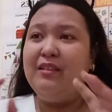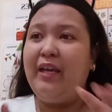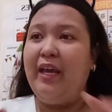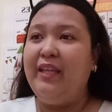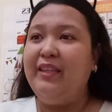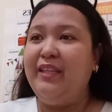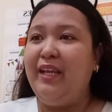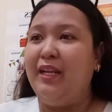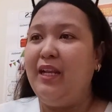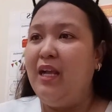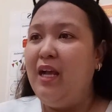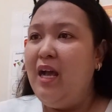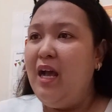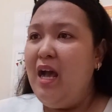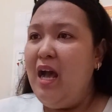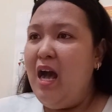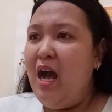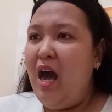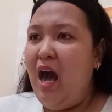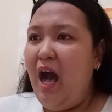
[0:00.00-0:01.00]
Okay, and then,
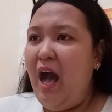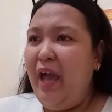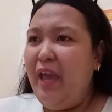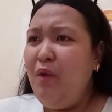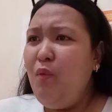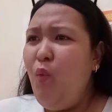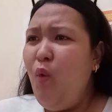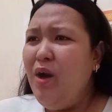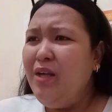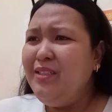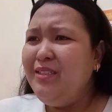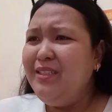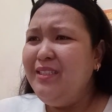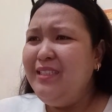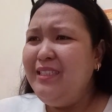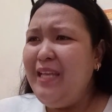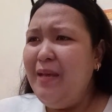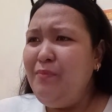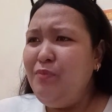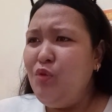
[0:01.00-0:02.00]
I
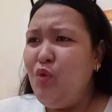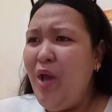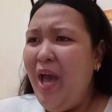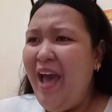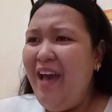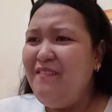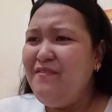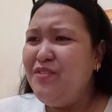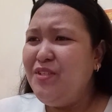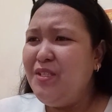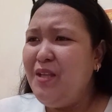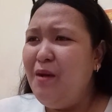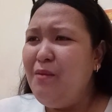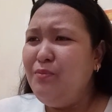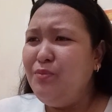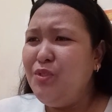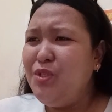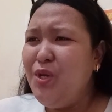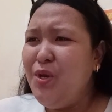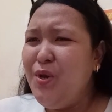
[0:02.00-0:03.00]
wanted them to have
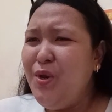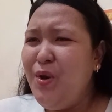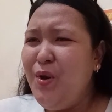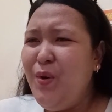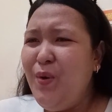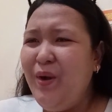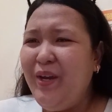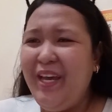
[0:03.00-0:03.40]
some too.